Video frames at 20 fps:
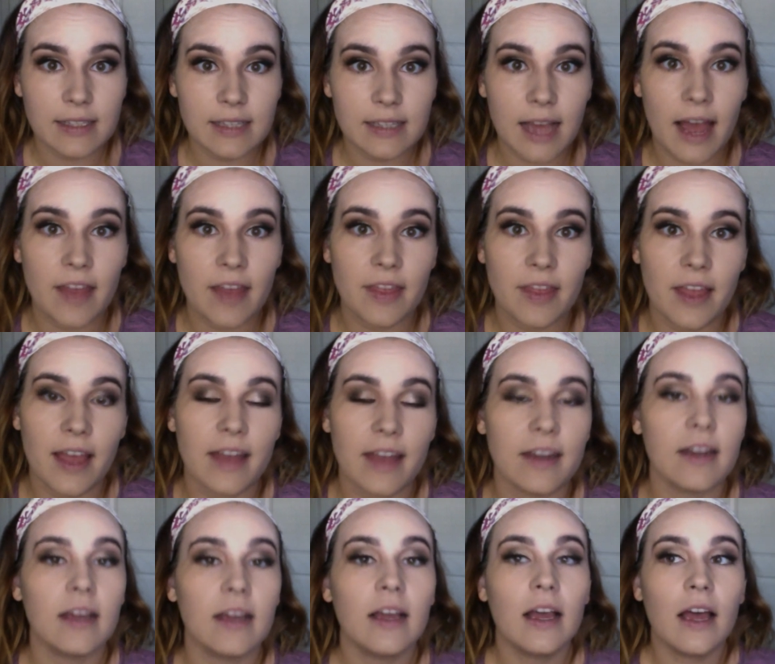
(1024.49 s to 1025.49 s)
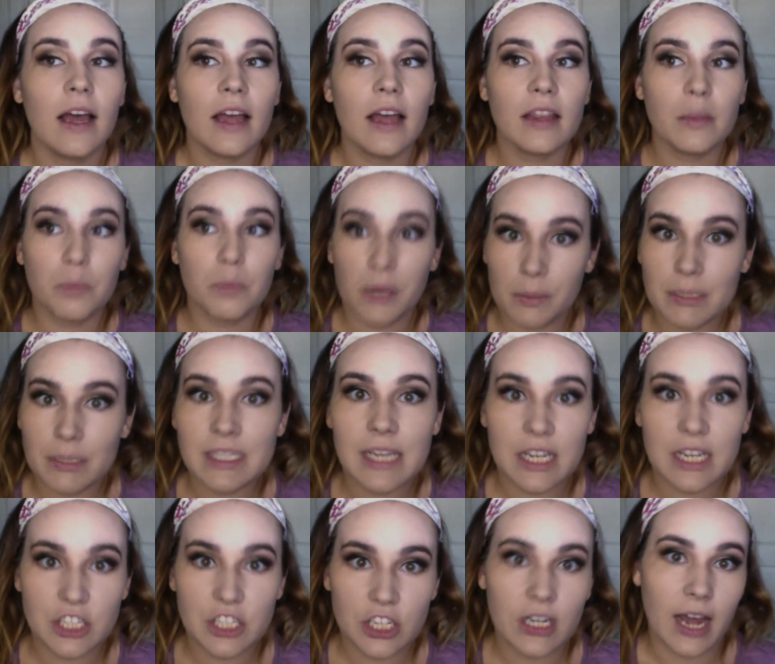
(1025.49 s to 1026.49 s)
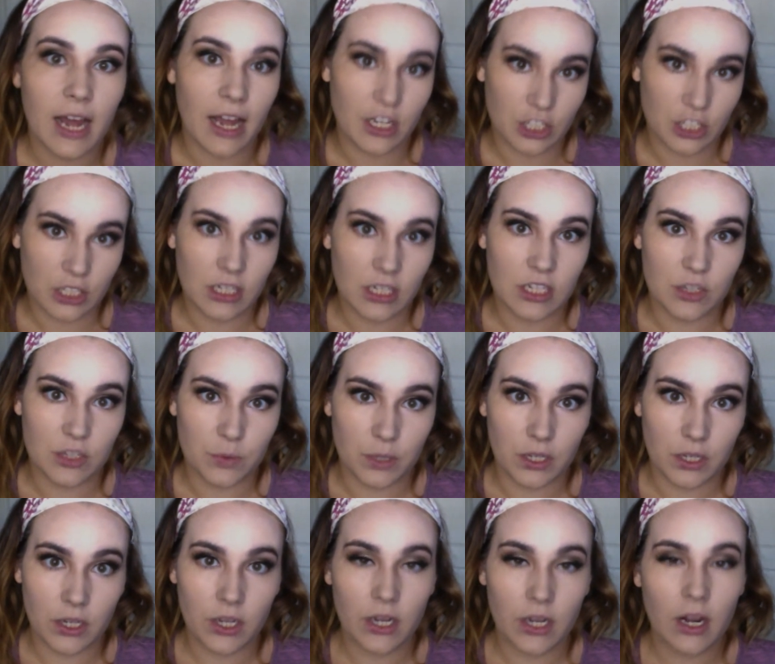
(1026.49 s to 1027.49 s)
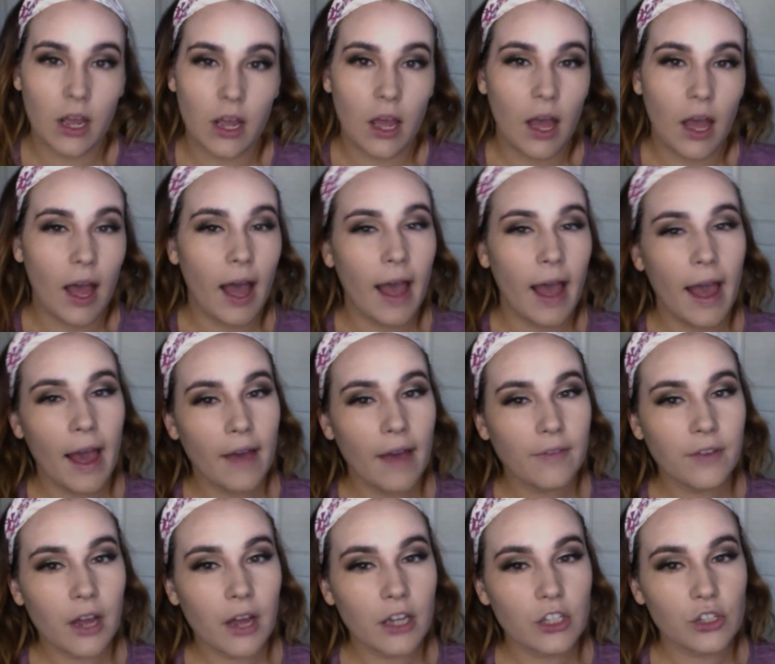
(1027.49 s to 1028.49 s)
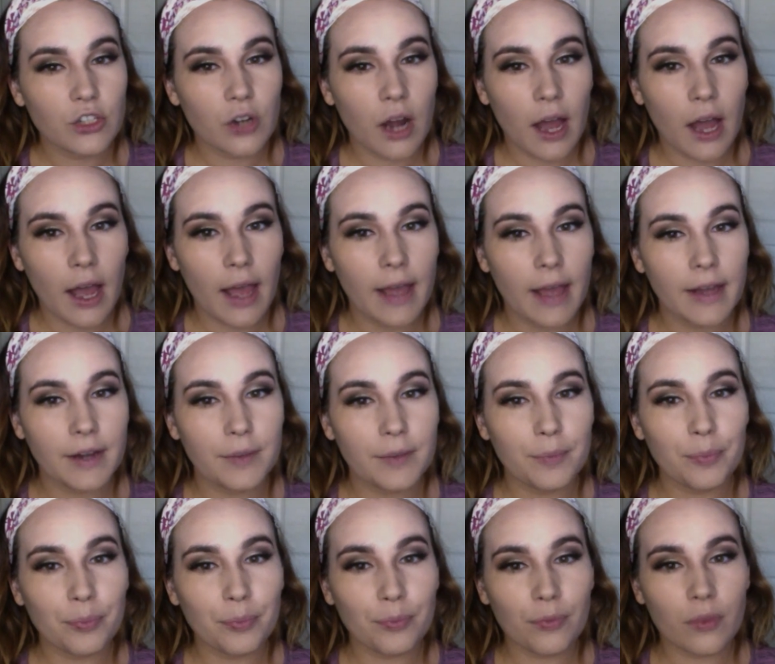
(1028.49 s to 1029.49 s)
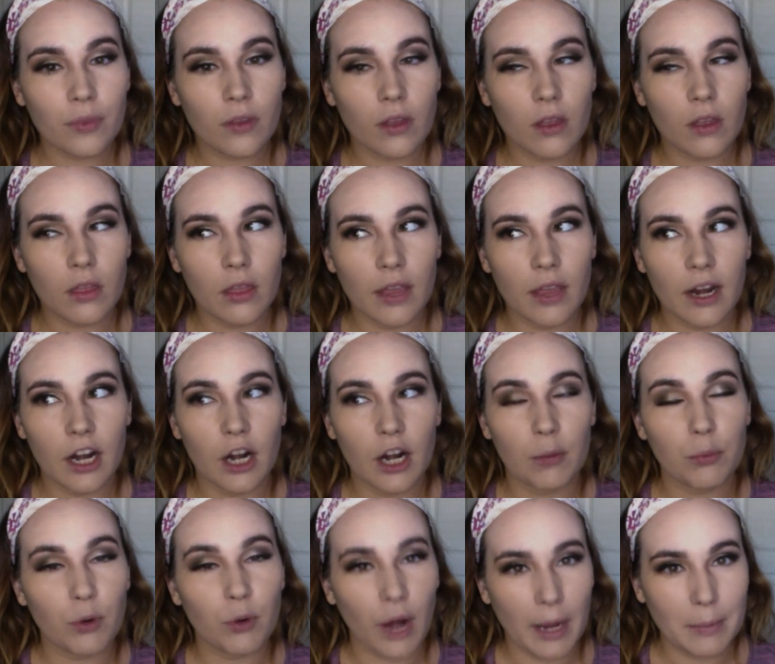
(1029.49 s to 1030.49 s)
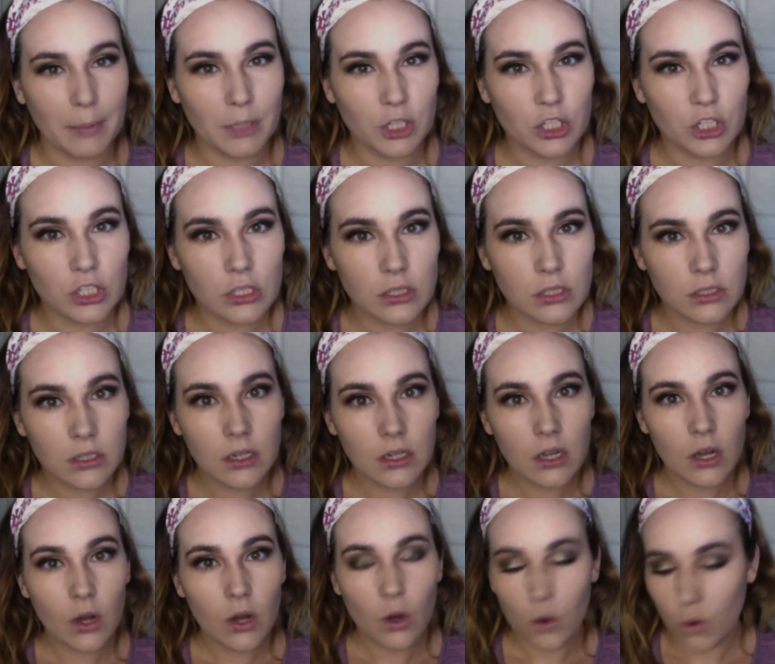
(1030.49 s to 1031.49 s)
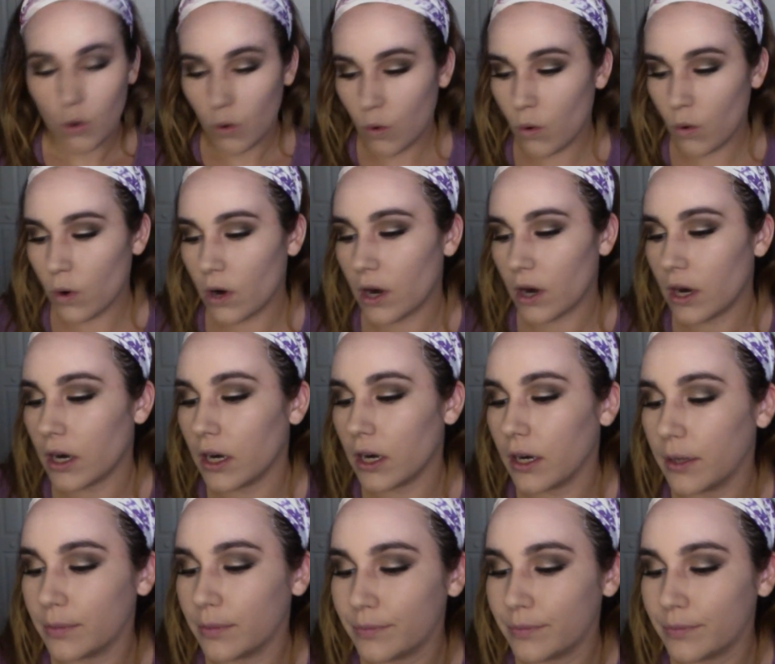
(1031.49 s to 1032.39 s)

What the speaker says: and then the pigmentation actually is really good. I have not tried their primers or